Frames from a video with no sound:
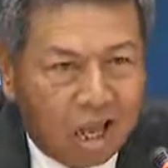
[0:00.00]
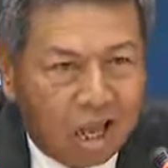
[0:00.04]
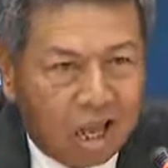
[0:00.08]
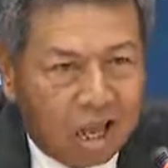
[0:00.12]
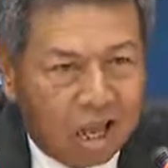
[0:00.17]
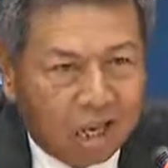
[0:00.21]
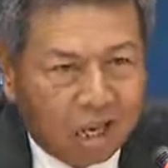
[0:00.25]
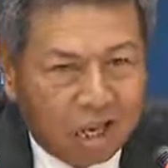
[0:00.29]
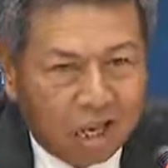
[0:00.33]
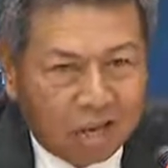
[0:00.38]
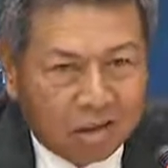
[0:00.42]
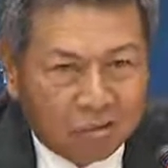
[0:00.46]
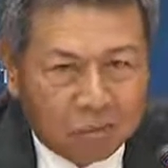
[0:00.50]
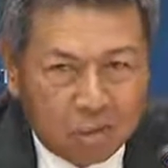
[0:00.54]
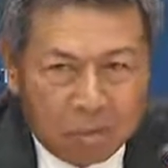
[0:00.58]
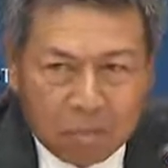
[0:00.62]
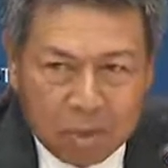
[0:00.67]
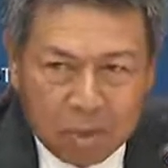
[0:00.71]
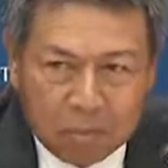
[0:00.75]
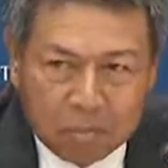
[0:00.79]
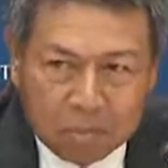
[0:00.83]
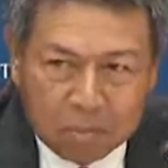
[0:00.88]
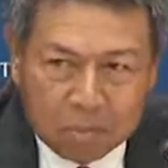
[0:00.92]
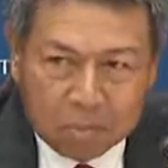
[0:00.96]
I
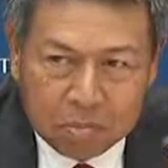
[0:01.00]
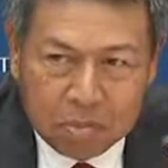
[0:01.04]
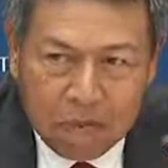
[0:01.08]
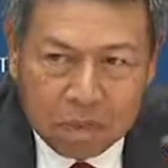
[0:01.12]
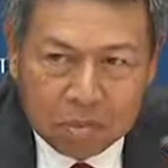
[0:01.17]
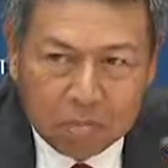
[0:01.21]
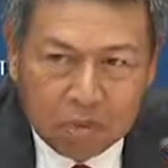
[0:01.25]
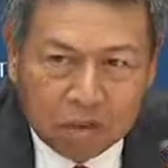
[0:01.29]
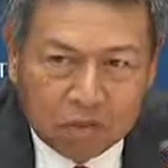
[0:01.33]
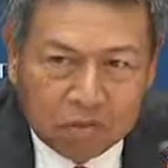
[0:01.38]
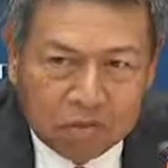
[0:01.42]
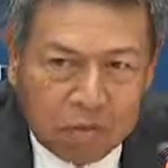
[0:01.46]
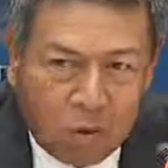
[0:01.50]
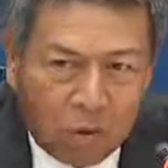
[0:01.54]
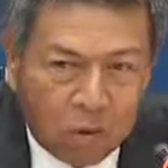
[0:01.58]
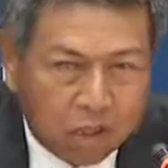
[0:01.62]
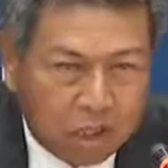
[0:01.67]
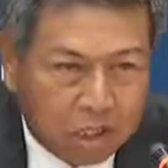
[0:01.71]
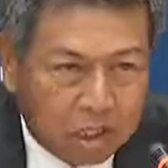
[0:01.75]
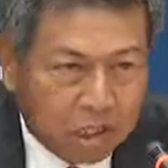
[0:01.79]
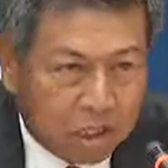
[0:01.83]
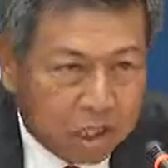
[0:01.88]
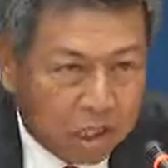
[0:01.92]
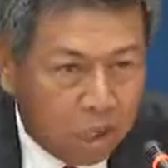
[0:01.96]
remember remembered four
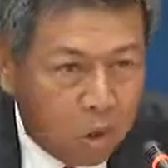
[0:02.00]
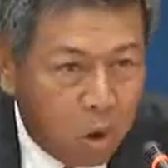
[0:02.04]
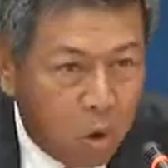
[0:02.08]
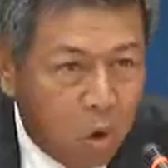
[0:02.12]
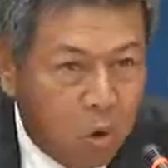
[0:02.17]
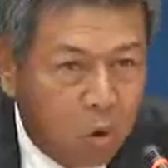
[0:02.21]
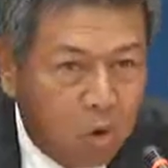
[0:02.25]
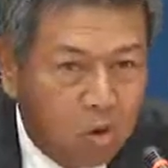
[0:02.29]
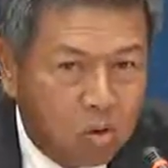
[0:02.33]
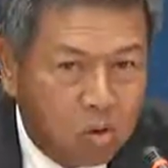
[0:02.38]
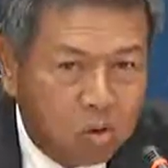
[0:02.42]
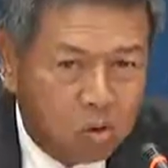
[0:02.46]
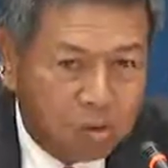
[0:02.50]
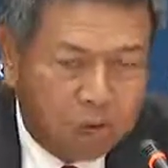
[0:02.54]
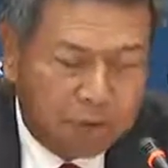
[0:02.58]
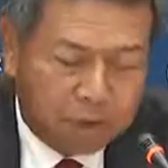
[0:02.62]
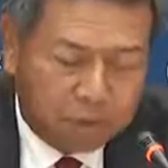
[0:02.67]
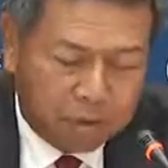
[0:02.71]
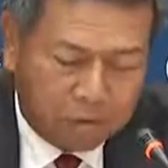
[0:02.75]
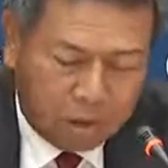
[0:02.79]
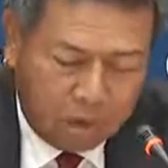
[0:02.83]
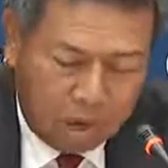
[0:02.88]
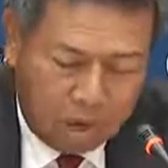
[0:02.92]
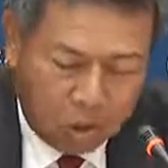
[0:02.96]
years ago
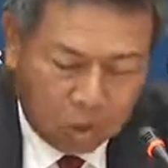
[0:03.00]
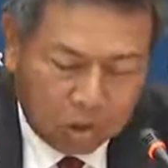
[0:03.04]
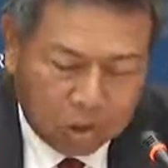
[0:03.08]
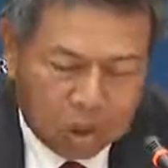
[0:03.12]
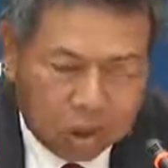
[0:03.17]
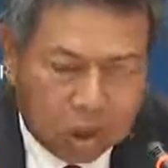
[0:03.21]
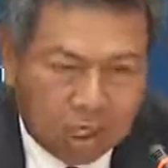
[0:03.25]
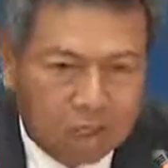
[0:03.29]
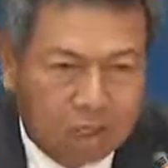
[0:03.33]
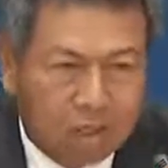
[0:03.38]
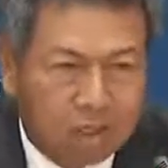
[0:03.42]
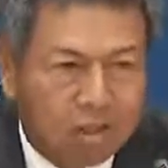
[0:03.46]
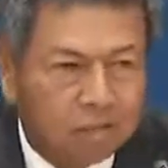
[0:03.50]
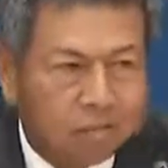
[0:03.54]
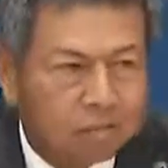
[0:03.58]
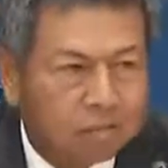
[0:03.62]
I was here,